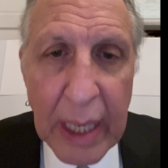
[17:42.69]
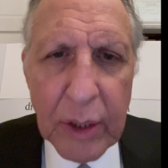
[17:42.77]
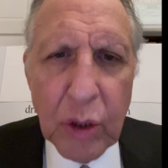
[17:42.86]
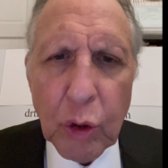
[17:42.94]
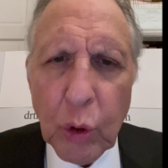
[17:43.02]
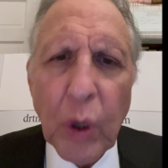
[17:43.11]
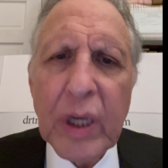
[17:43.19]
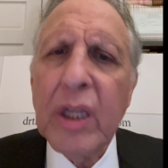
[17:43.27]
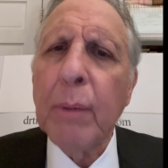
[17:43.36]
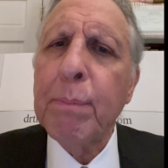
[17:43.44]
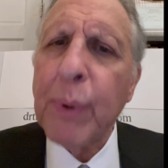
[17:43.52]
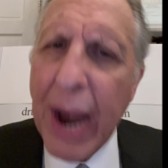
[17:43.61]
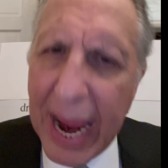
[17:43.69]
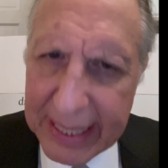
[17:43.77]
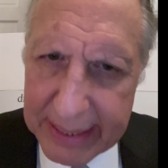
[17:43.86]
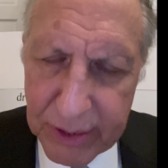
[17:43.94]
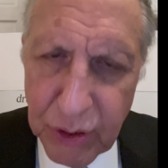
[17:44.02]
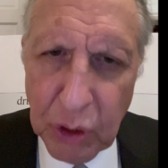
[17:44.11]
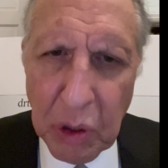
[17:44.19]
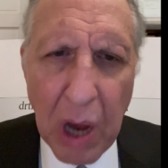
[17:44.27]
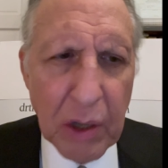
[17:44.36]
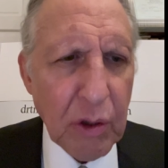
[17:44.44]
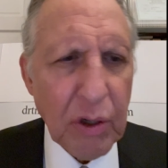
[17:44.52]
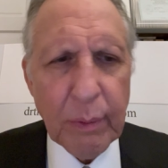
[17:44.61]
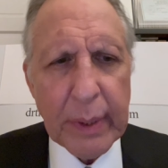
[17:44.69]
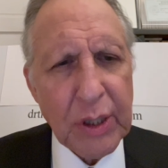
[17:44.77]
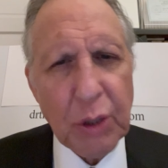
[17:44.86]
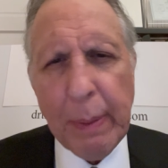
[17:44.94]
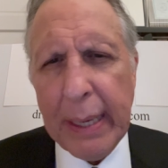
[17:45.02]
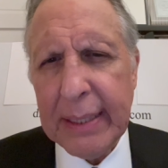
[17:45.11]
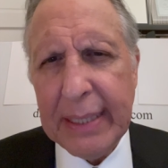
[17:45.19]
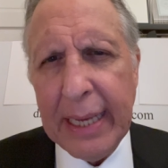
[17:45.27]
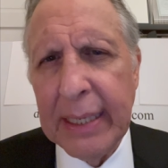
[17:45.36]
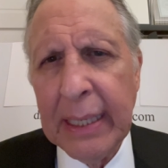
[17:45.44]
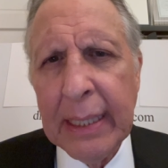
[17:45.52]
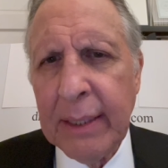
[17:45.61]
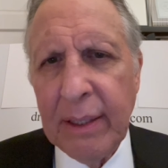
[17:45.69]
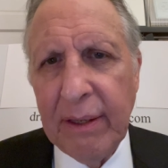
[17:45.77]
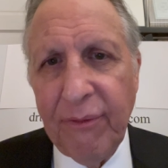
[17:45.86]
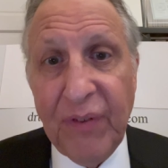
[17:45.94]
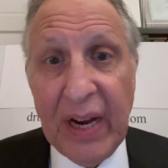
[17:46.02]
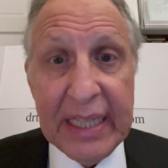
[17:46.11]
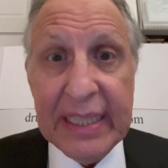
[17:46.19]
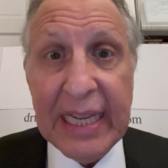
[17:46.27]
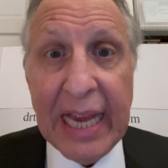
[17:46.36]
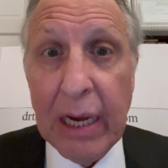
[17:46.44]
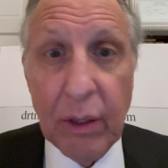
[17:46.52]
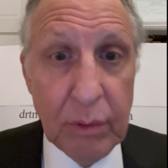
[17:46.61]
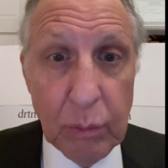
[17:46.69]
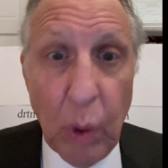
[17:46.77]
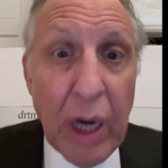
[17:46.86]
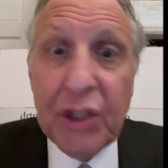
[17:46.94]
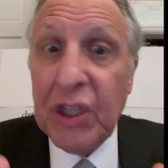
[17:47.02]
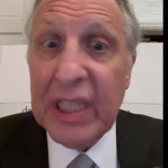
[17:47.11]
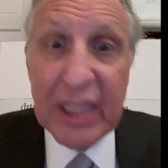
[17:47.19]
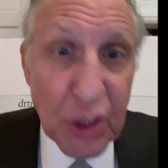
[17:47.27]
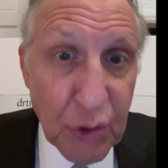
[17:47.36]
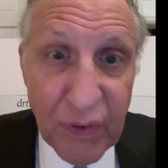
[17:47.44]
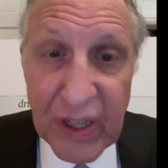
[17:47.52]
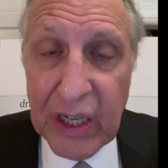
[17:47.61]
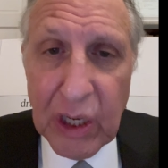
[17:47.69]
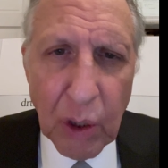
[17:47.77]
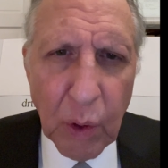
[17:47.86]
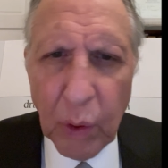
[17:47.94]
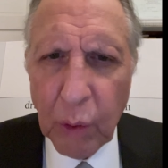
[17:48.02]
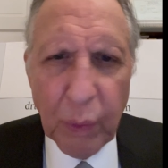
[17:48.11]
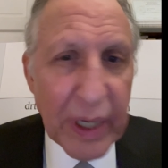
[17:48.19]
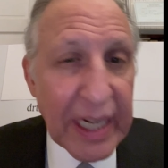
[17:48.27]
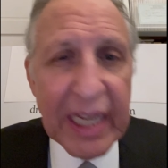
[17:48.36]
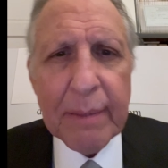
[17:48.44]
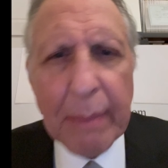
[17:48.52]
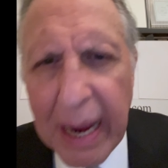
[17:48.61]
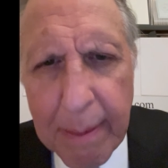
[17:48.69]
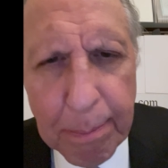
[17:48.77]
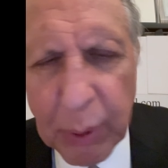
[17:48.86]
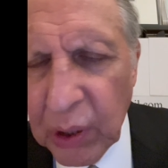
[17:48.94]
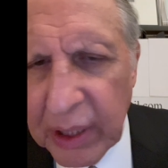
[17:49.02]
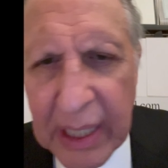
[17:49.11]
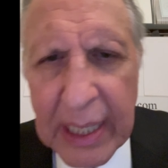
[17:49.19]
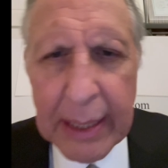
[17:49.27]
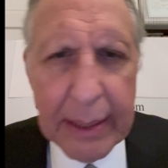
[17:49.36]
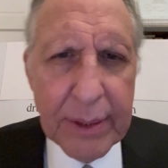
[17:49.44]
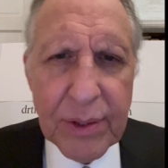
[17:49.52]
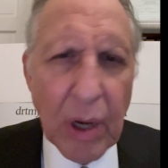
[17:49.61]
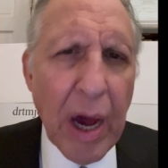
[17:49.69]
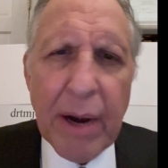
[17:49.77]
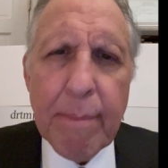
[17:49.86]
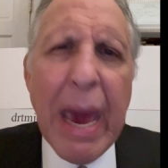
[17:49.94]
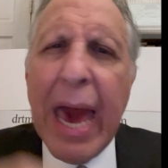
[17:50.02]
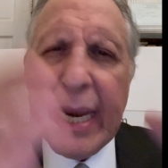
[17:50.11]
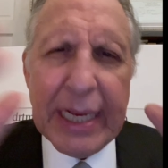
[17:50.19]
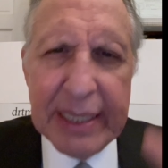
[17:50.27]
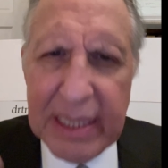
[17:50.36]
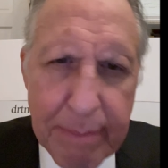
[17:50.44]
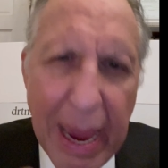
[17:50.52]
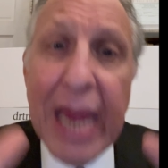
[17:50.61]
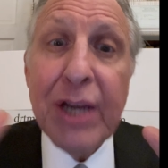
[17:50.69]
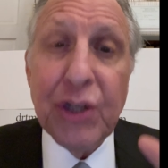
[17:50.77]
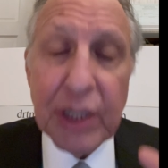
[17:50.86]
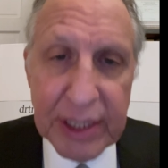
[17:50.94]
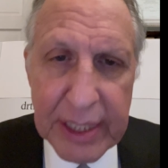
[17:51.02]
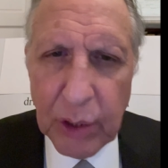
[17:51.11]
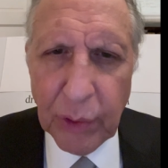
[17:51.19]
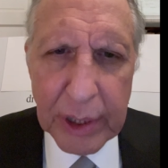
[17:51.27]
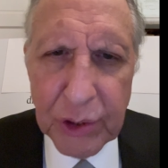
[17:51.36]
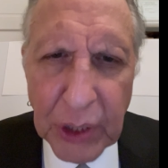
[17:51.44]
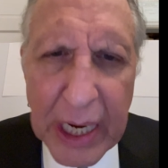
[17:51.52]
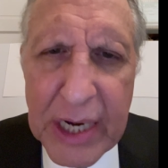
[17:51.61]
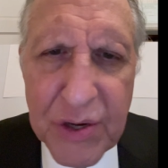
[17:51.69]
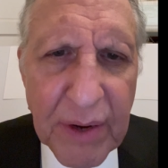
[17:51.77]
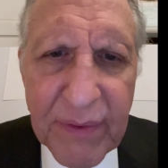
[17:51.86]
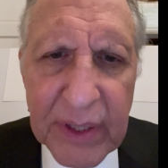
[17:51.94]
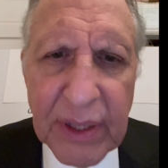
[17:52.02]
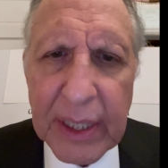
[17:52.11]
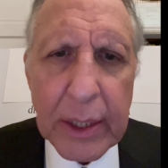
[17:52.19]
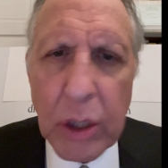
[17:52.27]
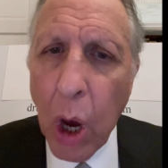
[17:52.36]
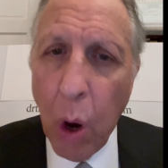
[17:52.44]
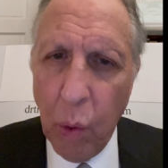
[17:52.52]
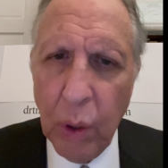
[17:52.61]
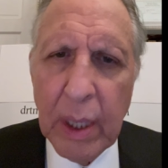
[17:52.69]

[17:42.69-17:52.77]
You're going to practice. You're not going to expect that finding out, watching this video or reading my book is automatically, magically going to change everything. No.